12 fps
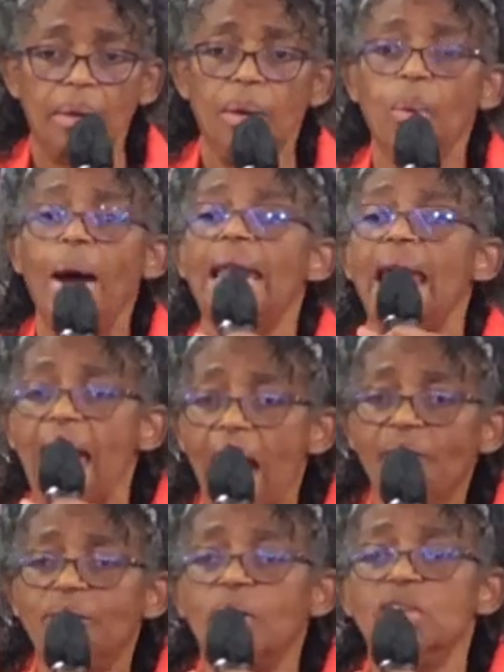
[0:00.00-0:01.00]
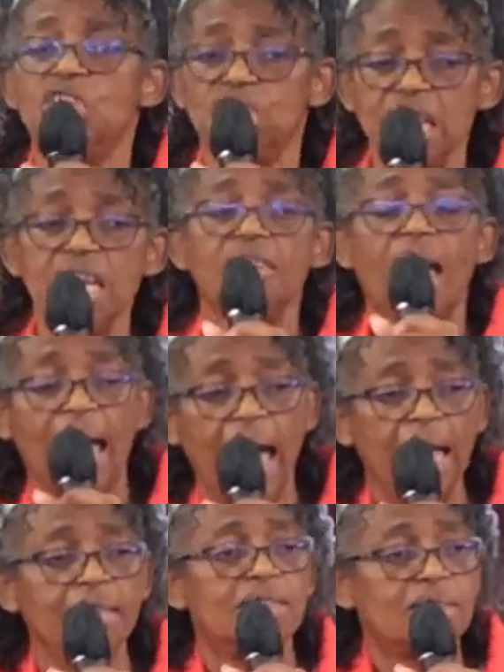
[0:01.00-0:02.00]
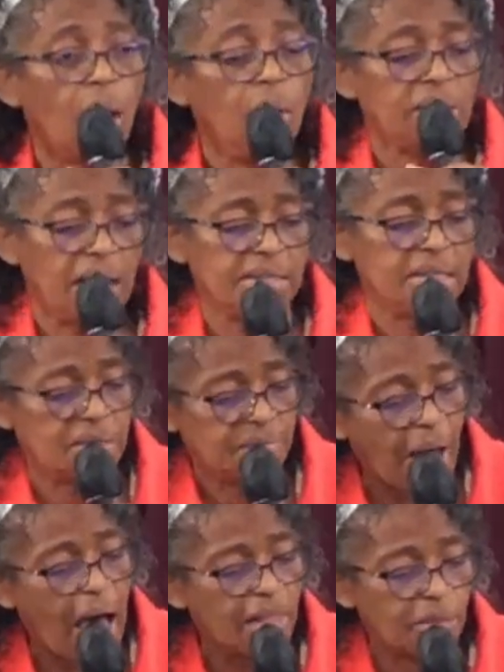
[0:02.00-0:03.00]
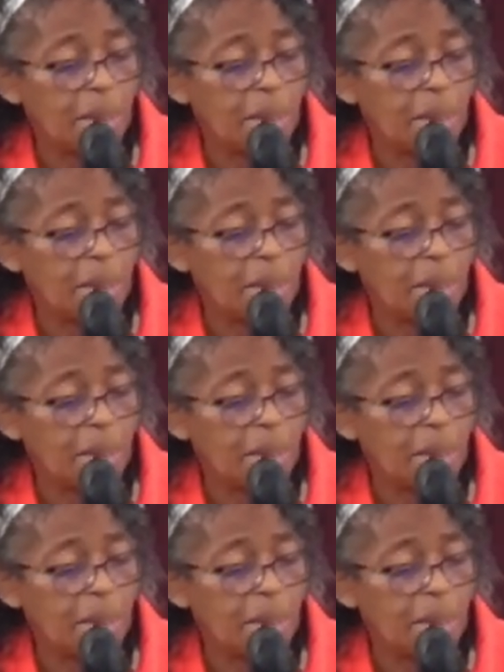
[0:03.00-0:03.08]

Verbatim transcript: Whatever Jesus hates, so does his Father,